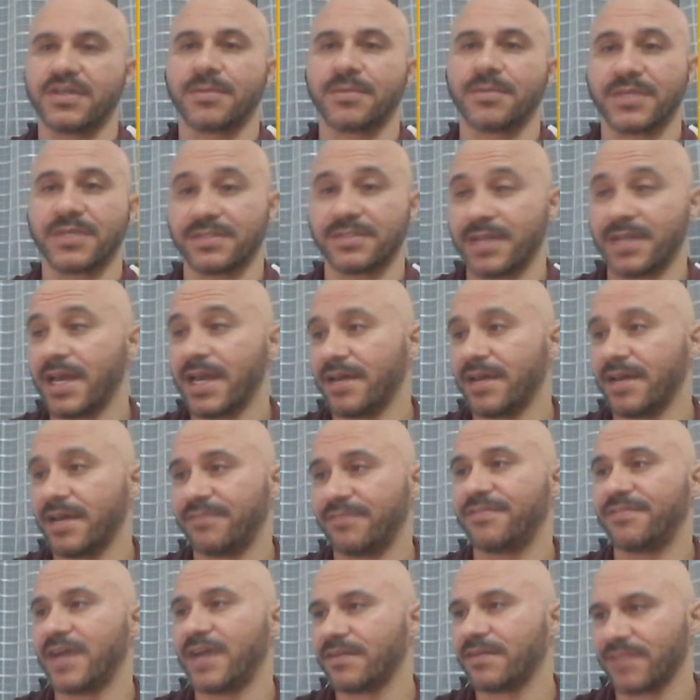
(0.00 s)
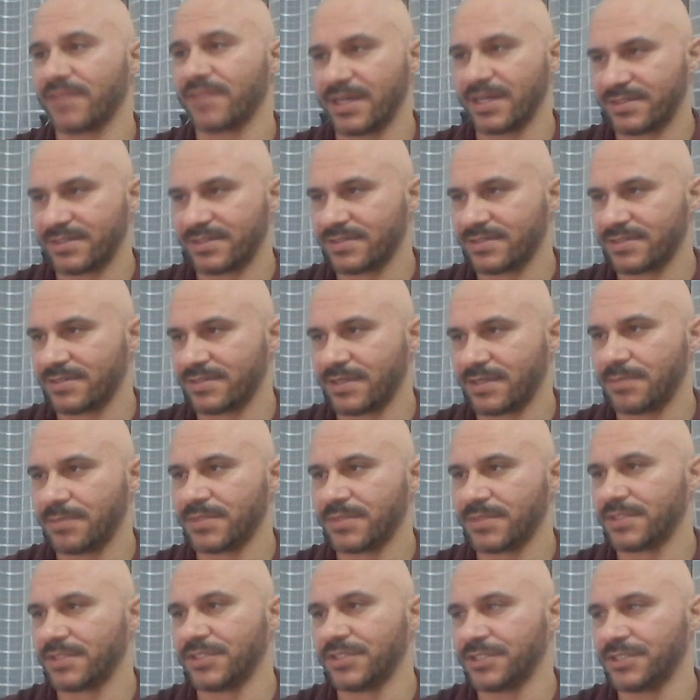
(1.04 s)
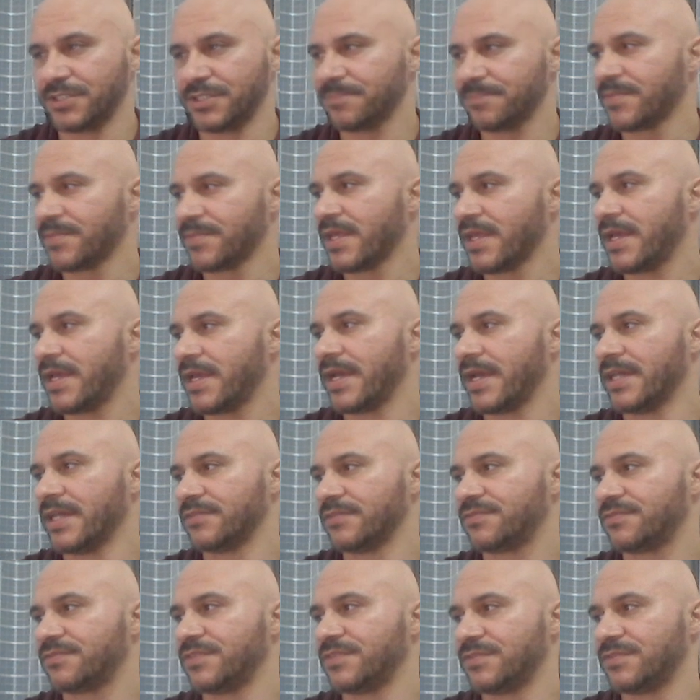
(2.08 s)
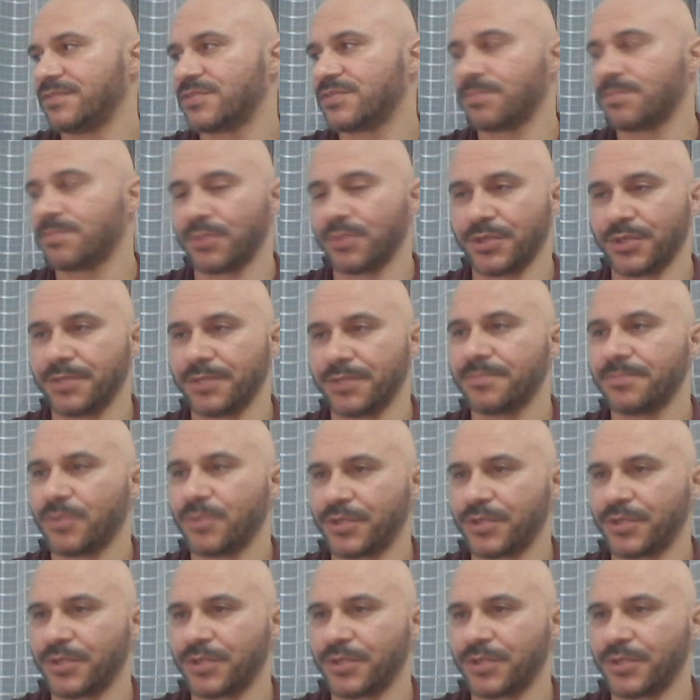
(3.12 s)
because I have 5 license named here and 50 portal.